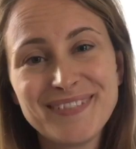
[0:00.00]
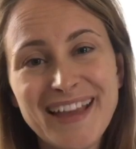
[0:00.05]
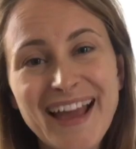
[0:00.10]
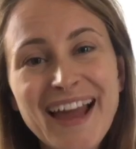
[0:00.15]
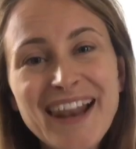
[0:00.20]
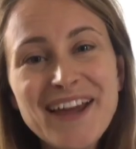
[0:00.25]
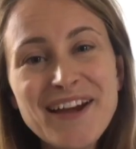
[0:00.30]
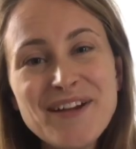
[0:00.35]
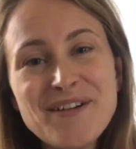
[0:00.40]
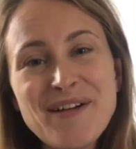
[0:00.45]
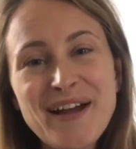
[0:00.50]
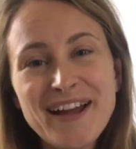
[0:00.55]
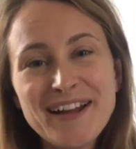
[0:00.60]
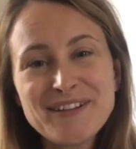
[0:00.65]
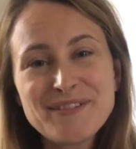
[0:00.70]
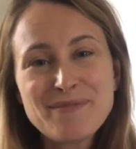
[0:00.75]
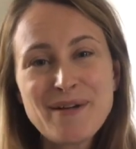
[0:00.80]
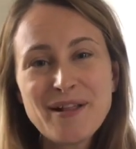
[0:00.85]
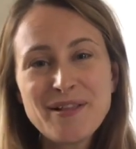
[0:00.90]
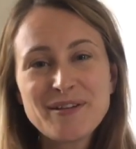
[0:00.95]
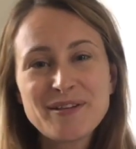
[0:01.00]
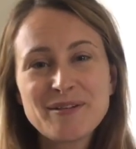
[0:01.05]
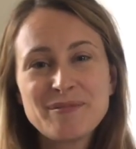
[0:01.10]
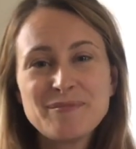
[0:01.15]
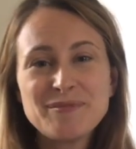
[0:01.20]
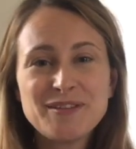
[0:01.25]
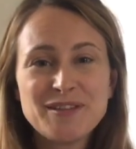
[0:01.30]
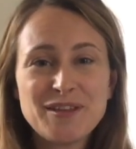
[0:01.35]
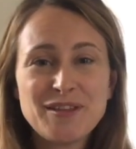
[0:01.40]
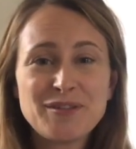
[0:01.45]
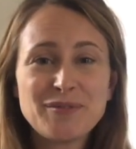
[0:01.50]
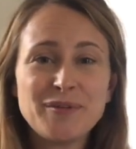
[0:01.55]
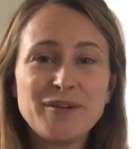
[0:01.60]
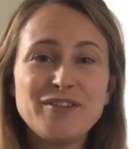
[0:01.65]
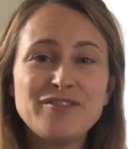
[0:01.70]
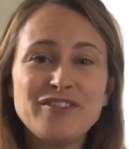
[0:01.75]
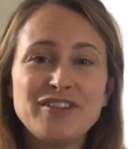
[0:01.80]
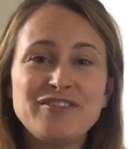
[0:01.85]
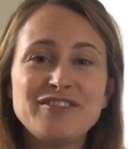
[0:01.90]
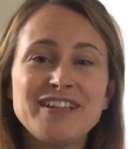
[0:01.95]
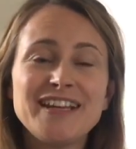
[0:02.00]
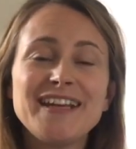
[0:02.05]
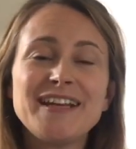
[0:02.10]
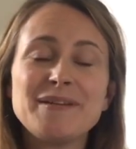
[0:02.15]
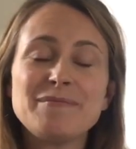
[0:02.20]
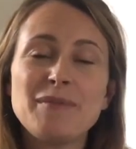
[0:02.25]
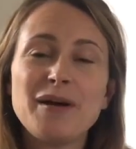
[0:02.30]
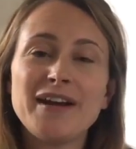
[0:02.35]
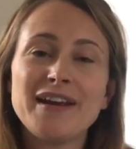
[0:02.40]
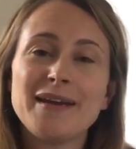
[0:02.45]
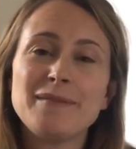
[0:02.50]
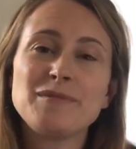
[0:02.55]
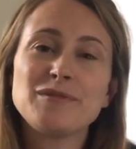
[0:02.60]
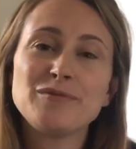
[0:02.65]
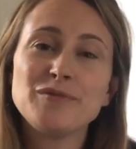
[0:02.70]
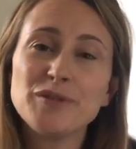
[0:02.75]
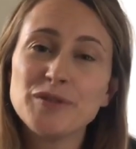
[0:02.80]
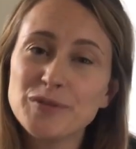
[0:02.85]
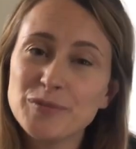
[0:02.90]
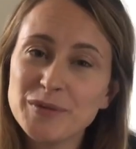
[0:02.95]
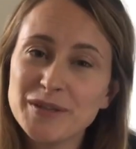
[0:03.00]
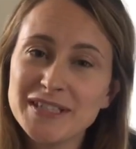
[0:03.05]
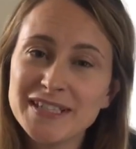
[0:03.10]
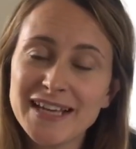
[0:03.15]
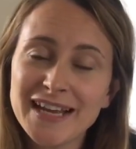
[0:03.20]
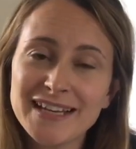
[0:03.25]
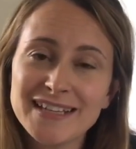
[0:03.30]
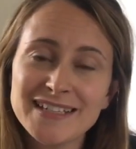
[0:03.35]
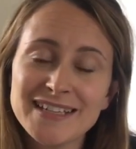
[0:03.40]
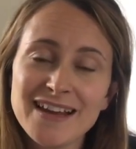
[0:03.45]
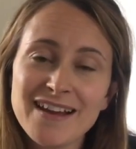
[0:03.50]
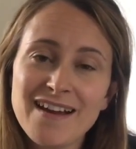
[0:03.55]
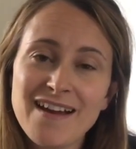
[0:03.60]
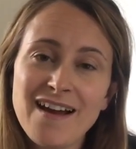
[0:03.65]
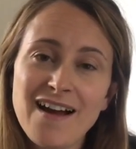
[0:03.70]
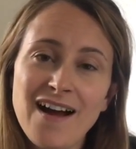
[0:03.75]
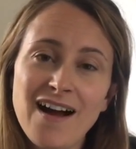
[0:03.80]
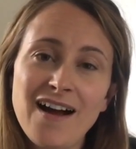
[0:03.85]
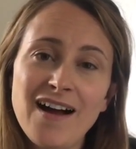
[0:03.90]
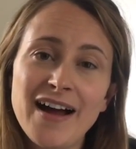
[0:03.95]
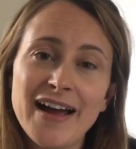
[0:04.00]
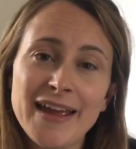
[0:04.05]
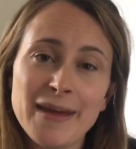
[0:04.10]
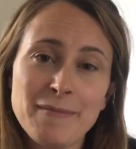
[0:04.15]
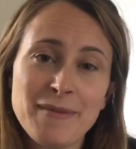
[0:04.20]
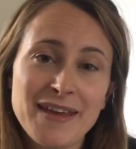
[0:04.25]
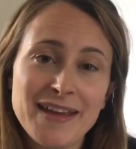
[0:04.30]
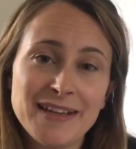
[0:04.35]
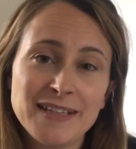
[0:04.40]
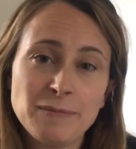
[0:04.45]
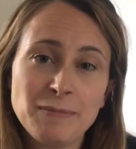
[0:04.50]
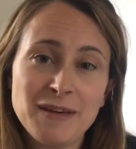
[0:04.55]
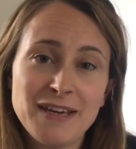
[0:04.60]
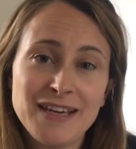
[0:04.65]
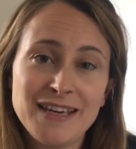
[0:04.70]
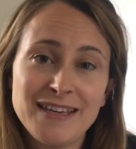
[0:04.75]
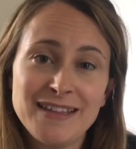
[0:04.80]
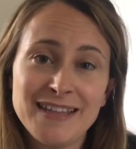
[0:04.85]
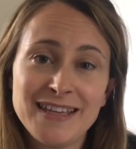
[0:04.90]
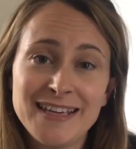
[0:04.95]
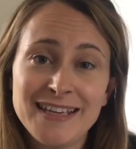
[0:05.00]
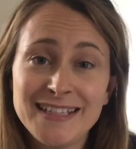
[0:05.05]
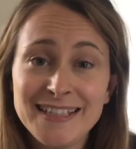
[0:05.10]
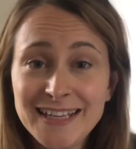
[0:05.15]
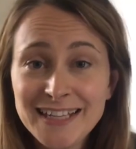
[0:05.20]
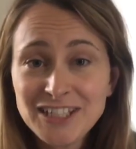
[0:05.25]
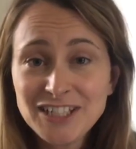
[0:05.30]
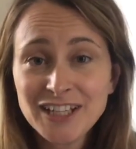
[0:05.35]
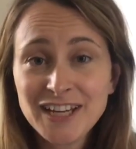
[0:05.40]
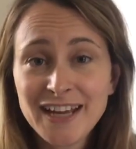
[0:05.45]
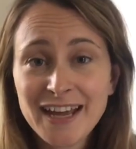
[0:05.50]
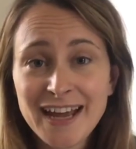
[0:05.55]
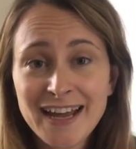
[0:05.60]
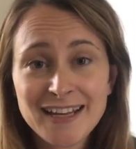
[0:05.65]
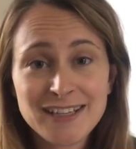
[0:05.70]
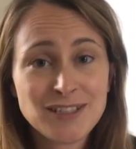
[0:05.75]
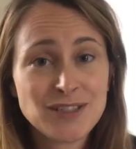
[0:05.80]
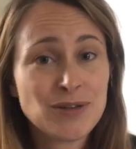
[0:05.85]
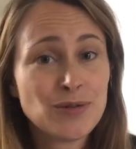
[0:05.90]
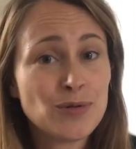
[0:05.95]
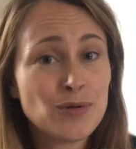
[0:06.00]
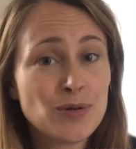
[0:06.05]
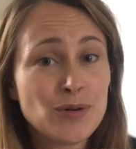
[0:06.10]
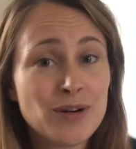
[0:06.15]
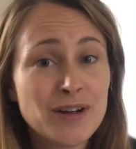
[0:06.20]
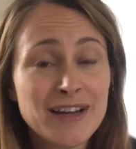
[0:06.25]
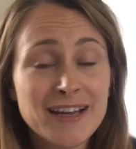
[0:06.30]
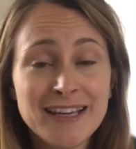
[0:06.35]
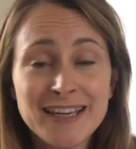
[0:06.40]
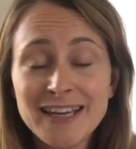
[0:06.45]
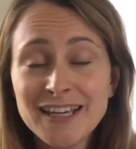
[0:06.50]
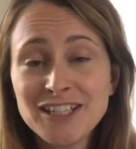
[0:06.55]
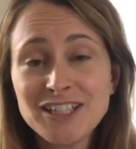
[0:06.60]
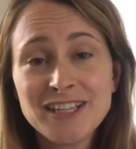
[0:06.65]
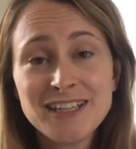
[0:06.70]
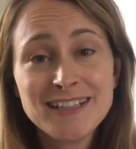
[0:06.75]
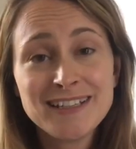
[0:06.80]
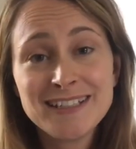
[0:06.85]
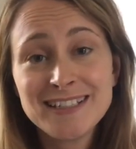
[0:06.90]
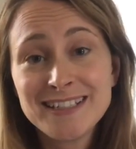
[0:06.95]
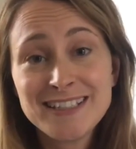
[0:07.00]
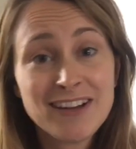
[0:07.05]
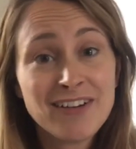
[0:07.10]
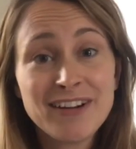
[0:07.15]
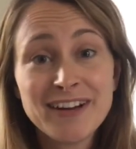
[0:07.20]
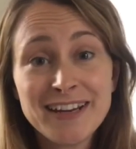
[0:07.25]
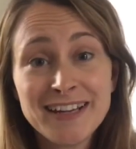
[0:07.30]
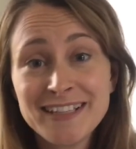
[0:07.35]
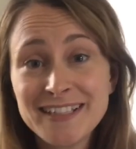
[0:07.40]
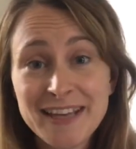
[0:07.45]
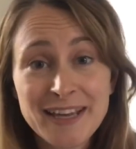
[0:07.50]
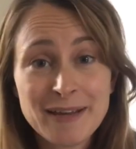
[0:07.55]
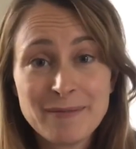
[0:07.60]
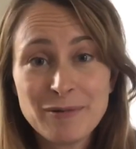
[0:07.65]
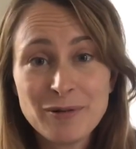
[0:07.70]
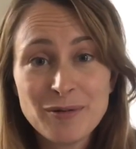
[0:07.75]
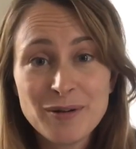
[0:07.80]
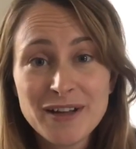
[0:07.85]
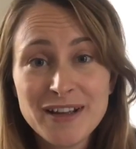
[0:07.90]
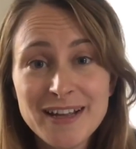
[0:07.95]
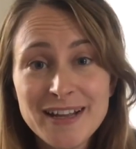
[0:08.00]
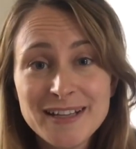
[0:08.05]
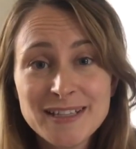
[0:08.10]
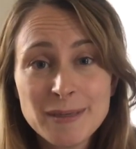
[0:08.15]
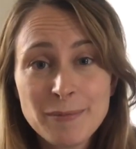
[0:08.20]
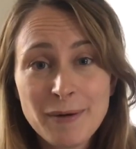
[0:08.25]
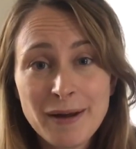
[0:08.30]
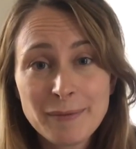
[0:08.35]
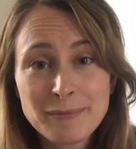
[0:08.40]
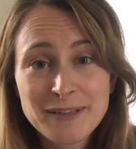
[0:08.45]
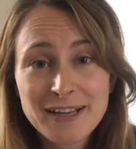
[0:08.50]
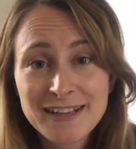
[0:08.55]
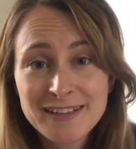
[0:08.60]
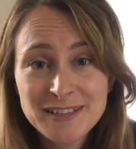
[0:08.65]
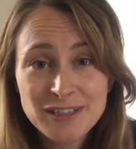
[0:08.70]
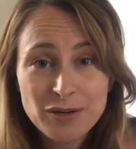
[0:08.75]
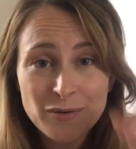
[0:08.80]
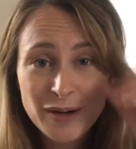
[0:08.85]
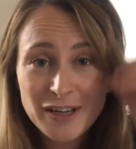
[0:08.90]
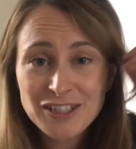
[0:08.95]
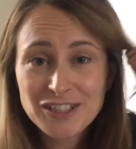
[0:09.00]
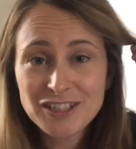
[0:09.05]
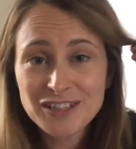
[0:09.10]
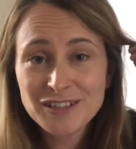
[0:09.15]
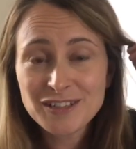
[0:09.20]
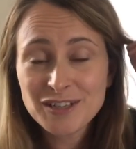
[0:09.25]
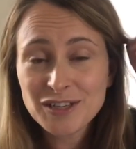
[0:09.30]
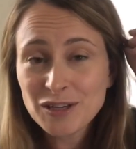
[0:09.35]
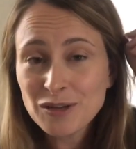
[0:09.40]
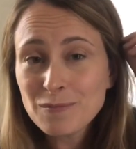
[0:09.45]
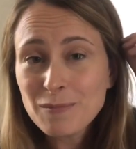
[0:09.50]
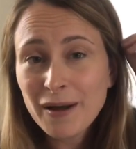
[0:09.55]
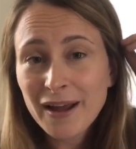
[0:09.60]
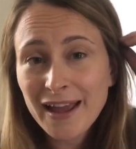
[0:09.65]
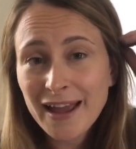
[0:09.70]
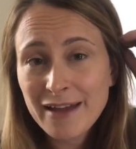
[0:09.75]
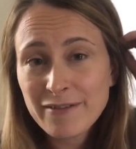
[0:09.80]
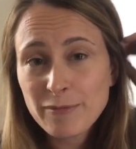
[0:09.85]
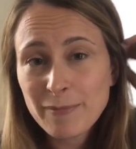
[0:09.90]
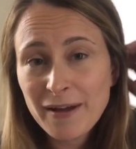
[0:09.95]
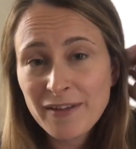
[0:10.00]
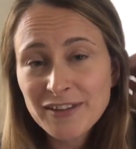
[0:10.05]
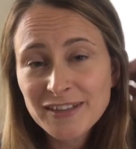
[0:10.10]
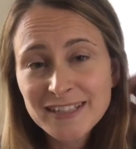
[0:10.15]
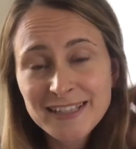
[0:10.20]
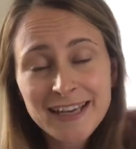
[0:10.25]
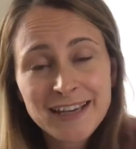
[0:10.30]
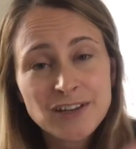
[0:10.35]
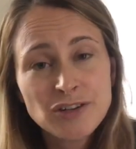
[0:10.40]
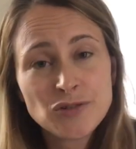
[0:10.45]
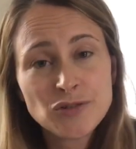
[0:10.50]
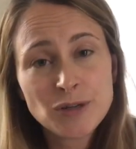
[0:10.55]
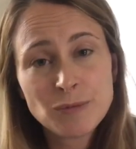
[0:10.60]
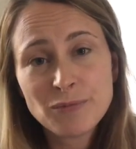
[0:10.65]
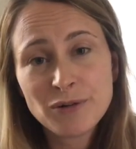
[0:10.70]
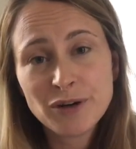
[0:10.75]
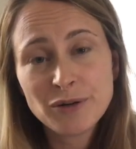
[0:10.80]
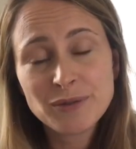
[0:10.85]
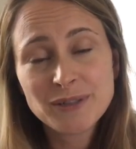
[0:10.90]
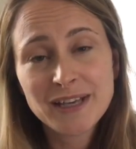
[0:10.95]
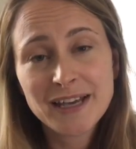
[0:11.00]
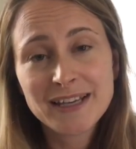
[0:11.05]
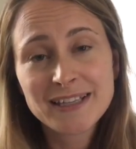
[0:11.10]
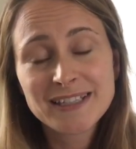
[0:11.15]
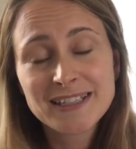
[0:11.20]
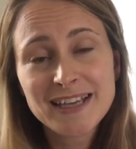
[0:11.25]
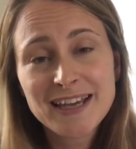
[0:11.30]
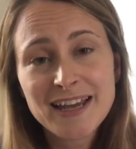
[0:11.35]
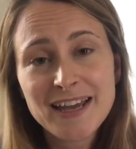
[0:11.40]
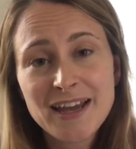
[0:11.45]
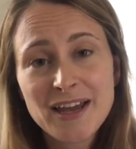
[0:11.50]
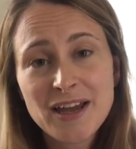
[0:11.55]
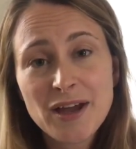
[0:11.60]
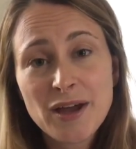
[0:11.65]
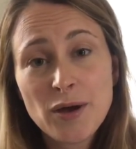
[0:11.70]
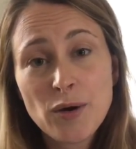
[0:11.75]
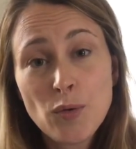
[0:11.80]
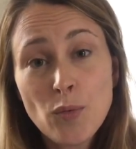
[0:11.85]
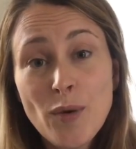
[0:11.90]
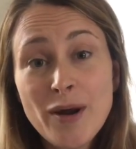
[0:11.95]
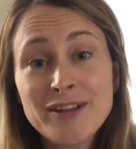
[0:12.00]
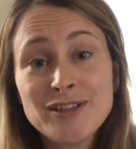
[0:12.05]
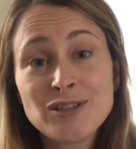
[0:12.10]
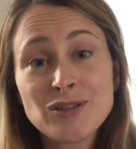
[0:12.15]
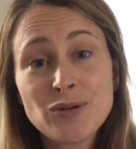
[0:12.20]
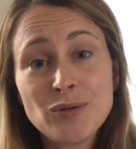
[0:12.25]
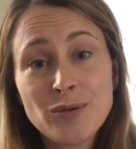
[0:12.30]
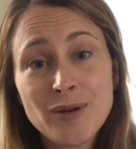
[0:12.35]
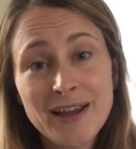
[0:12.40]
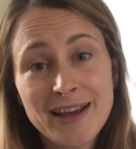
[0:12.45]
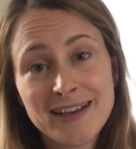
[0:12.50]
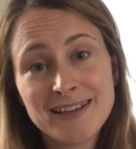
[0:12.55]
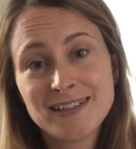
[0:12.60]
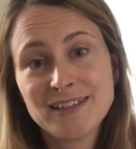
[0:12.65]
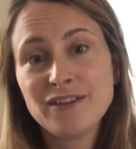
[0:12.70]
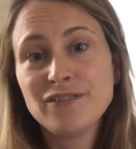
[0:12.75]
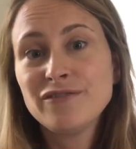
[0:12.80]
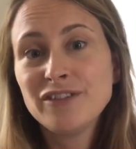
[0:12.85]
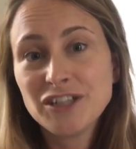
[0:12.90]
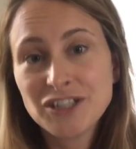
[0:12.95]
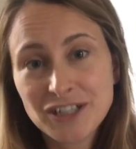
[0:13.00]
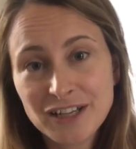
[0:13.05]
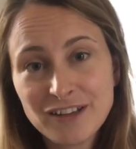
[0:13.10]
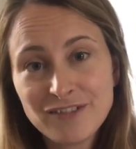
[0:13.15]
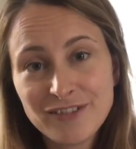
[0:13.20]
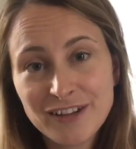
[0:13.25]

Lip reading: Hello and welcome to the 315. My name is Ruth Woodsend. I am here to be the teacher at your kitchen dining table to perhaps answer questions that you might have about the secondary process when school has officially